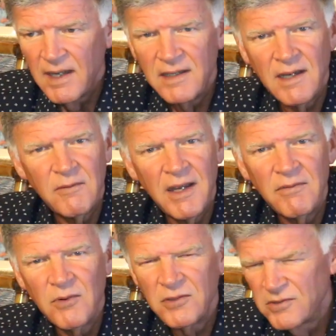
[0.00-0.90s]
And yet we
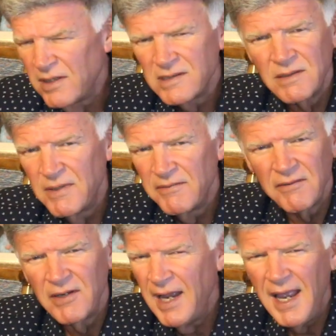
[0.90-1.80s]
have more drugs than we've
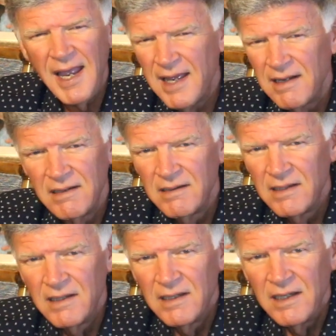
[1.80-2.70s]
ever had.
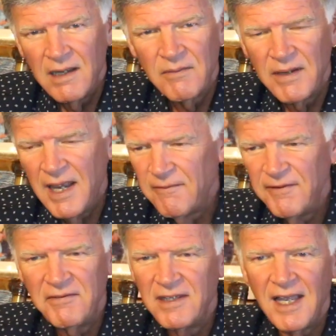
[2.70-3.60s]
And we have
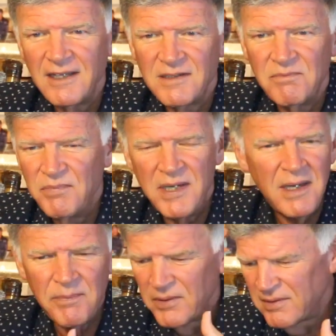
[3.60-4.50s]
50,000
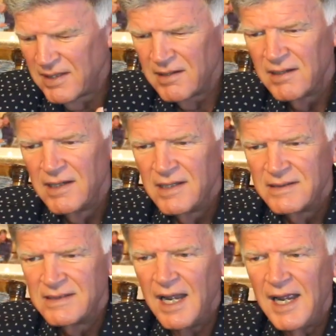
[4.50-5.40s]
people that are
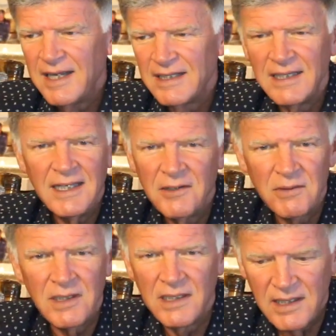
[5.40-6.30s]
dying,
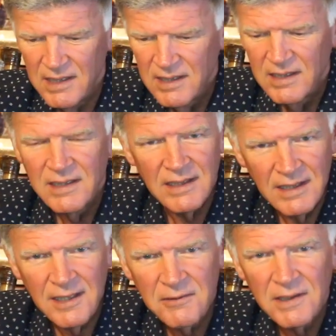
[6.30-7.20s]
literally
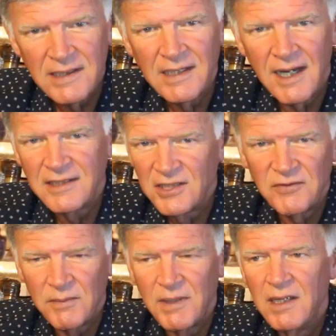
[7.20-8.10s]
dying just
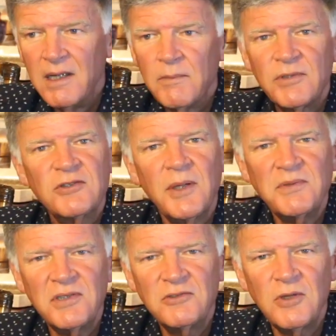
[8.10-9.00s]
from a
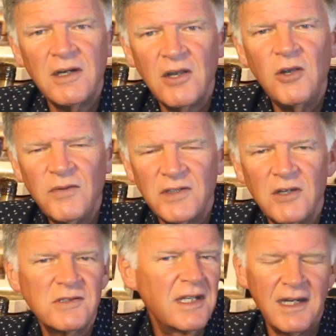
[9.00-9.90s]
prescription drug
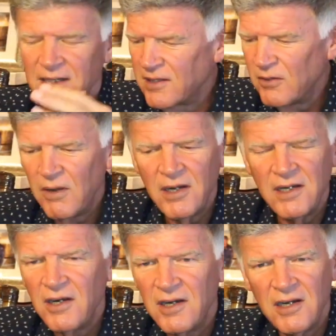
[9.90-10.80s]
overdose. And I could go on
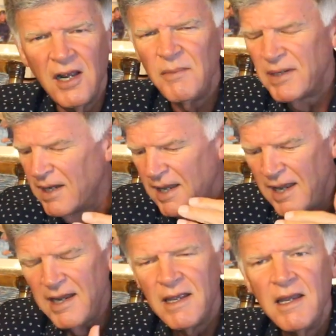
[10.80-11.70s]
and on and on, but
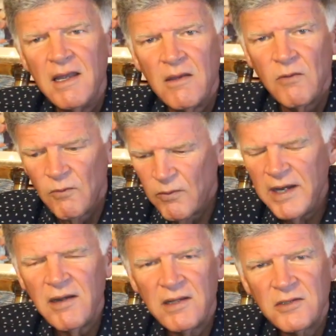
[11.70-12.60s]
hey,
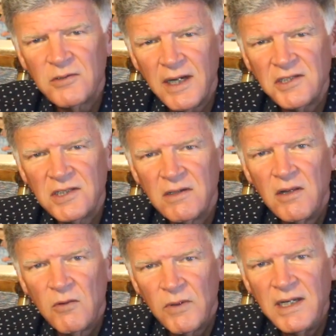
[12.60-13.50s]
we are the direction.
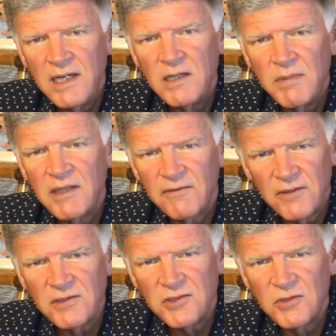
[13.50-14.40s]
We need to be the
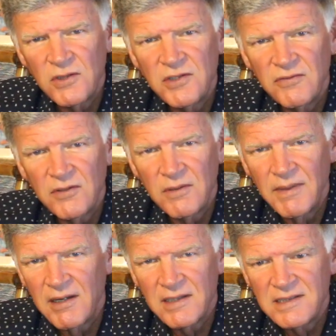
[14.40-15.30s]
first choice for
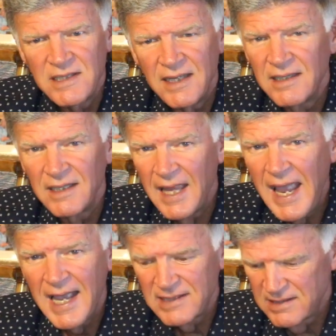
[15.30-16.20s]
Americans, not the
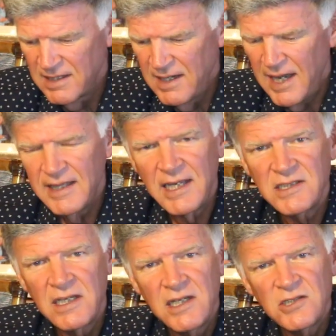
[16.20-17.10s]
last. And
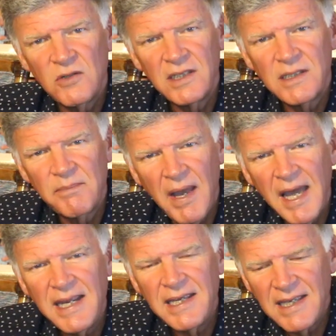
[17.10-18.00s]
that's so that the
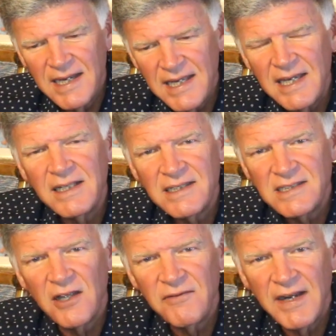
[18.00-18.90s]
body can heal
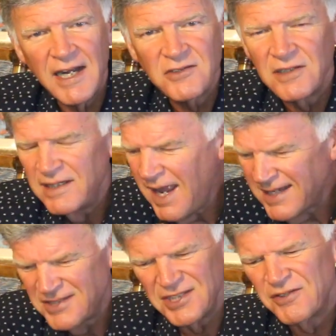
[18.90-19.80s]
itself naturally,
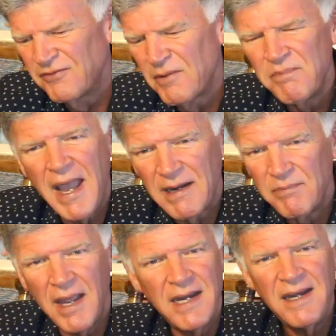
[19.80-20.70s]
not just for back
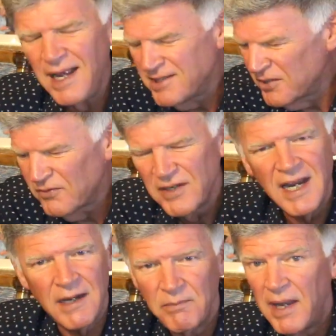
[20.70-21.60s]
pain, not just for
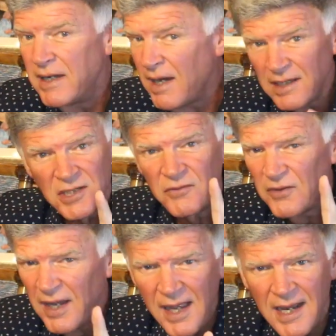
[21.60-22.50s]
neck pain, not just
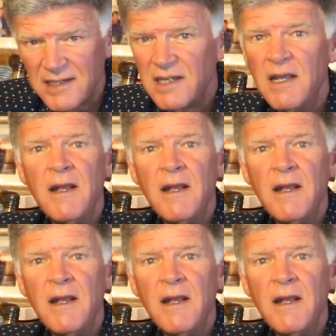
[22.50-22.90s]
for headaches.